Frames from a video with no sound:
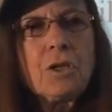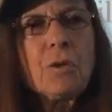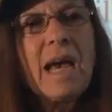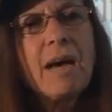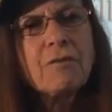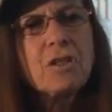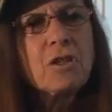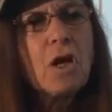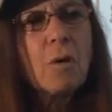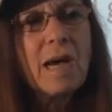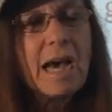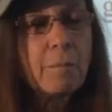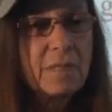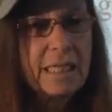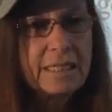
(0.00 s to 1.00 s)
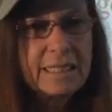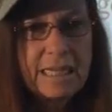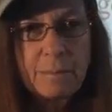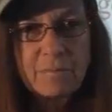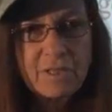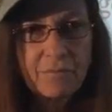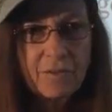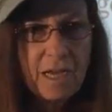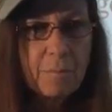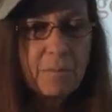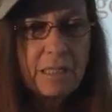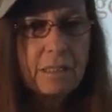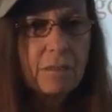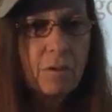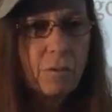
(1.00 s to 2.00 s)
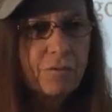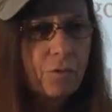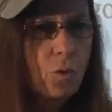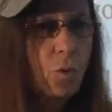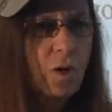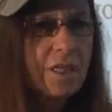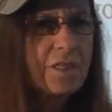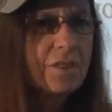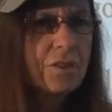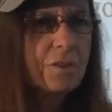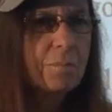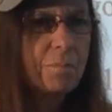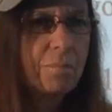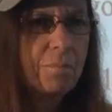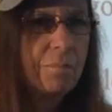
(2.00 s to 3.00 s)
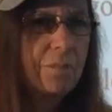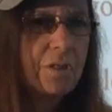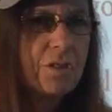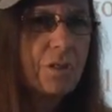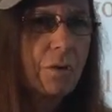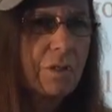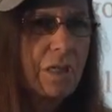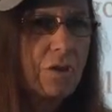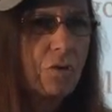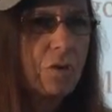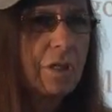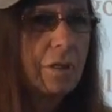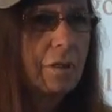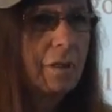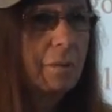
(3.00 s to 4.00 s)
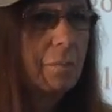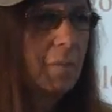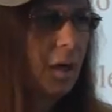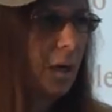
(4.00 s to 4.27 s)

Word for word: You have to know how many teams are coming, of course, so that you can